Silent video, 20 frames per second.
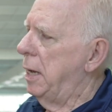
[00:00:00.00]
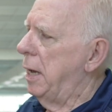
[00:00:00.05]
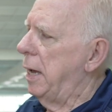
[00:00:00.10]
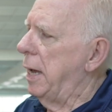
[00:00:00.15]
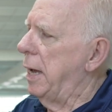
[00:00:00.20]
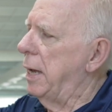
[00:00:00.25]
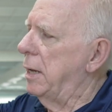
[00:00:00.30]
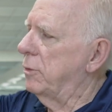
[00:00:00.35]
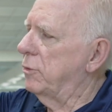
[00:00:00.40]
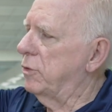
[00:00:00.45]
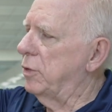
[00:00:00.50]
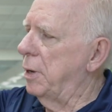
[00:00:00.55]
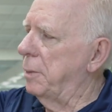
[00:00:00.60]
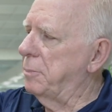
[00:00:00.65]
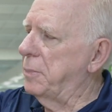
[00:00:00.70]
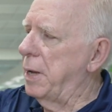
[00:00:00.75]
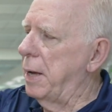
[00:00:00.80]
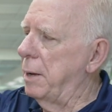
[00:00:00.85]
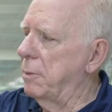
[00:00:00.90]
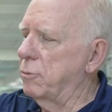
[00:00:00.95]
And
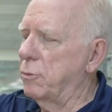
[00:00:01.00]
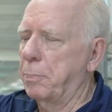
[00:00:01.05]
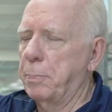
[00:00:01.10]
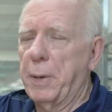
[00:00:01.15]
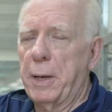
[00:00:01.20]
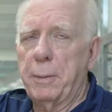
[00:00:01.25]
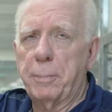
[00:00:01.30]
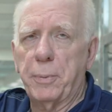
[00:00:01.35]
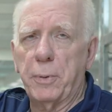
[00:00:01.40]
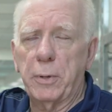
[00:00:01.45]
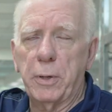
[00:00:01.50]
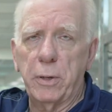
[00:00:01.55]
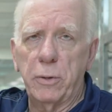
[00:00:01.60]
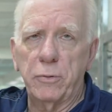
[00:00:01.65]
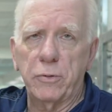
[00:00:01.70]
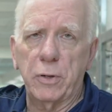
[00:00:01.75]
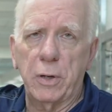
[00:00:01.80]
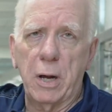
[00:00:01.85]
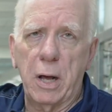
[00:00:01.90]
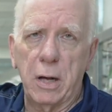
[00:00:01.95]
sometimes people
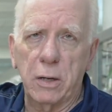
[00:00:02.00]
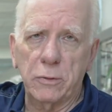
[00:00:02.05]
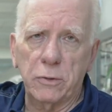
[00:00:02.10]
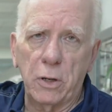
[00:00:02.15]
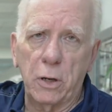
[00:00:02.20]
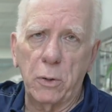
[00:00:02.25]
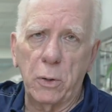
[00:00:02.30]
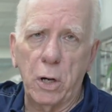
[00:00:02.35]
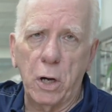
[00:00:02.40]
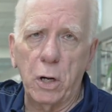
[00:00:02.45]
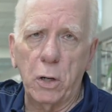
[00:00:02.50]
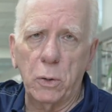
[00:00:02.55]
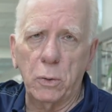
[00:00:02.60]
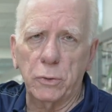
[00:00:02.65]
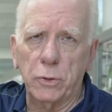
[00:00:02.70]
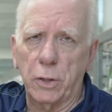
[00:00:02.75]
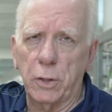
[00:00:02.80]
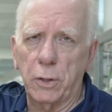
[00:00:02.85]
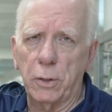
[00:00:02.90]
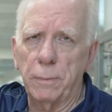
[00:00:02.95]
use an octo
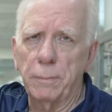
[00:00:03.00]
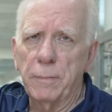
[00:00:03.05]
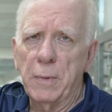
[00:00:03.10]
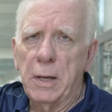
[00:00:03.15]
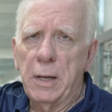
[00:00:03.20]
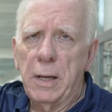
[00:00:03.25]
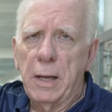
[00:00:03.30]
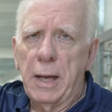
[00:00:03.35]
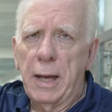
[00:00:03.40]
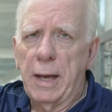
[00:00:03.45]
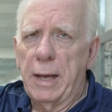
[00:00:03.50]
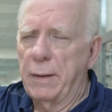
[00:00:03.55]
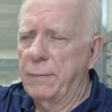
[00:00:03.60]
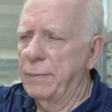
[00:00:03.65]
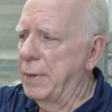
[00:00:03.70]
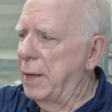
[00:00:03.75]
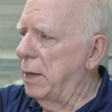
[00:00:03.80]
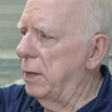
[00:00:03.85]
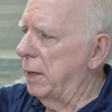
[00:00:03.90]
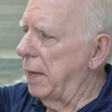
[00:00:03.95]
holder
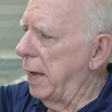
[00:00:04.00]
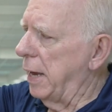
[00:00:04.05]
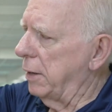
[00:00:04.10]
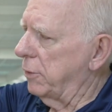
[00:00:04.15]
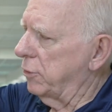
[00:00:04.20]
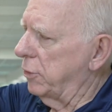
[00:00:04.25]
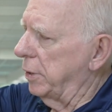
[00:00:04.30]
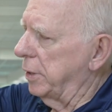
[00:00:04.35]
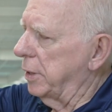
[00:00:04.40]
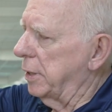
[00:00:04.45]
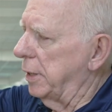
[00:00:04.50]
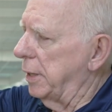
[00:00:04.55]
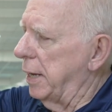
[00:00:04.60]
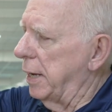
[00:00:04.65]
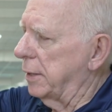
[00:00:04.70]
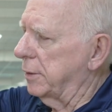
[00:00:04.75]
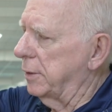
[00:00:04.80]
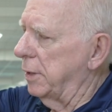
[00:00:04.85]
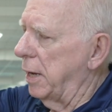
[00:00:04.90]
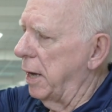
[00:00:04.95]
and they'll actually
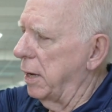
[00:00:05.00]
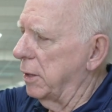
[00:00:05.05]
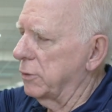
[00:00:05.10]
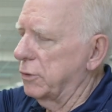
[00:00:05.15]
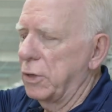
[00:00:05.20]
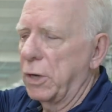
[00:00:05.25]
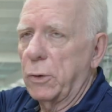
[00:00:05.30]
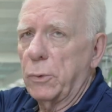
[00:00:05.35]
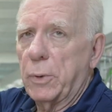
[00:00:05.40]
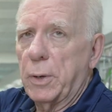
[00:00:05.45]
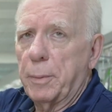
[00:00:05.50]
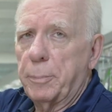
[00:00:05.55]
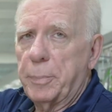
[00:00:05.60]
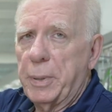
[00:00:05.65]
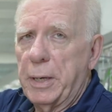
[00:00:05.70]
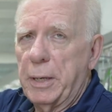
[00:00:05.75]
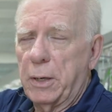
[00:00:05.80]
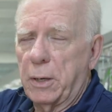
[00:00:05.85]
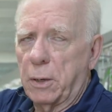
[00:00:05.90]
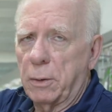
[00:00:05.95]
connect the octo up
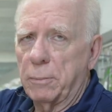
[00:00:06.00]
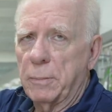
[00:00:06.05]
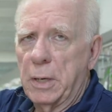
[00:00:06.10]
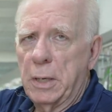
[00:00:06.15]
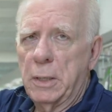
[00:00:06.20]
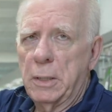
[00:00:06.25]
here.